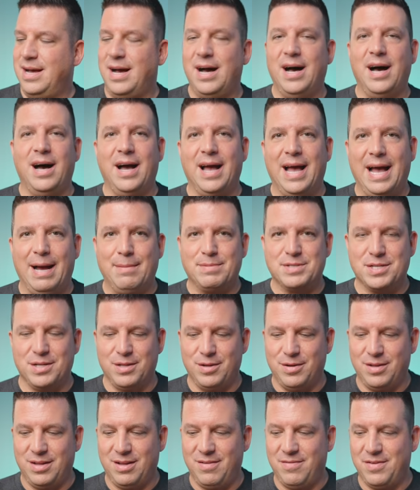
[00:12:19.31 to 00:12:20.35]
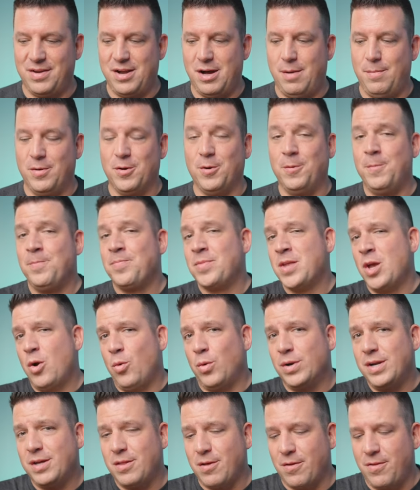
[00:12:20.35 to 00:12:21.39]
uh, absolutely phenomenal.
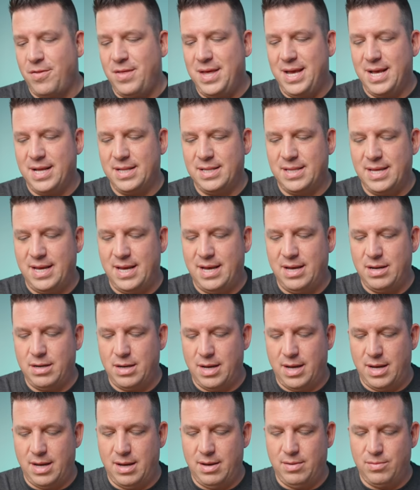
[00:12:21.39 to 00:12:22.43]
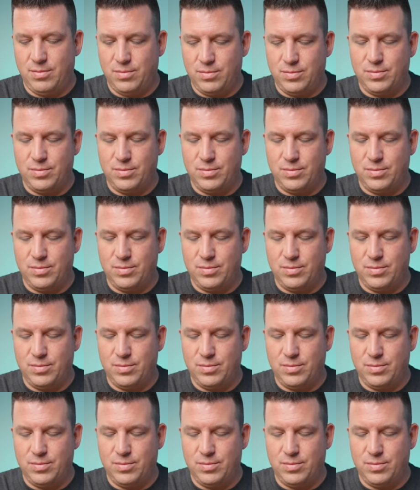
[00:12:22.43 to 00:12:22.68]
One other thing that uh,